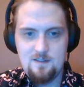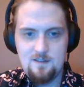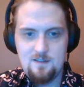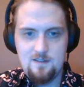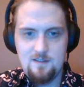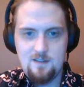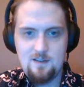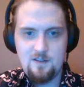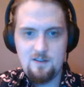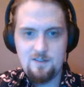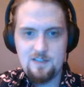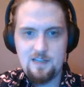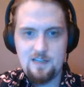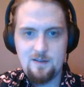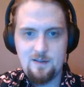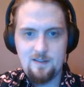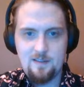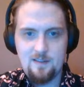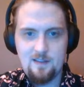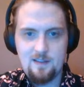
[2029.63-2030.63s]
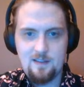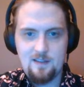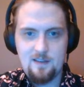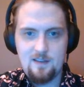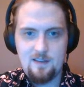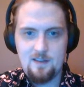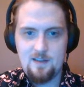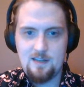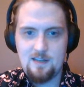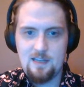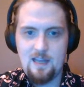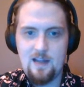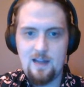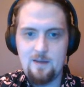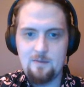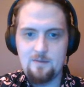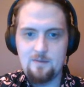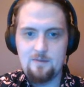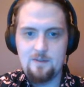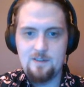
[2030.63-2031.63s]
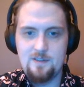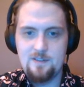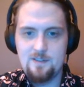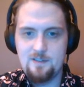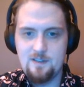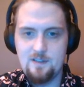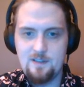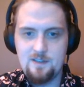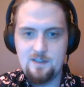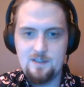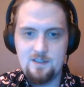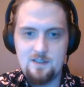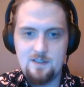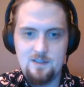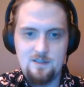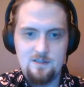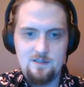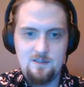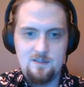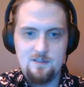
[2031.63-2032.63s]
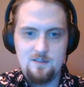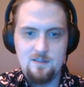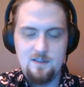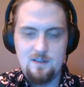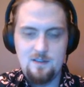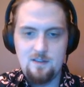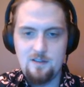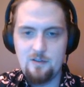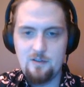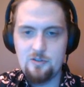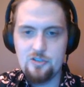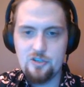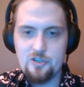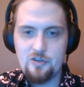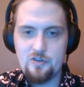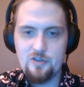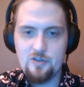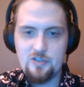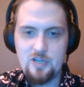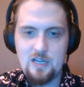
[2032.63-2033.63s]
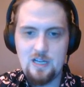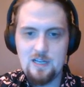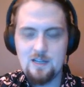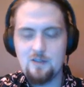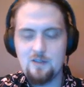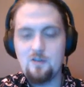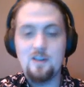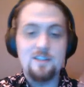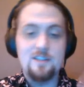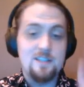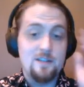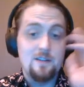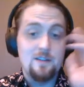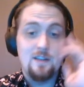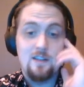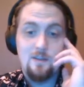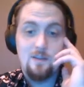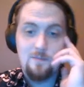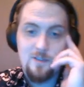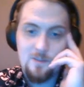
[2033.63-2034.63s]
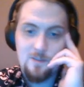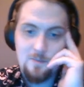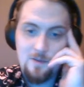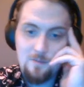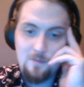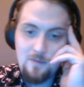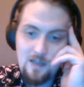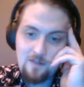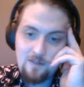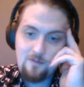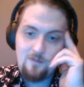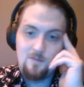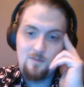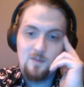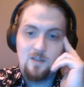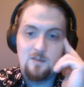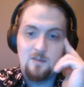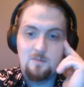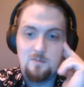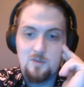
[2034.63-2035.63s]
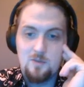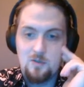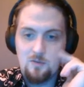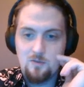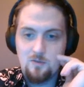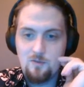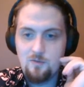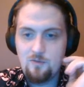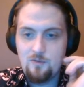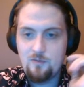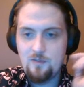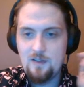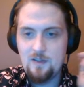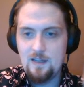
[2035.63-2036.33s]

here's how I think a cat would reason this. There is a criteria that must be met for me to move.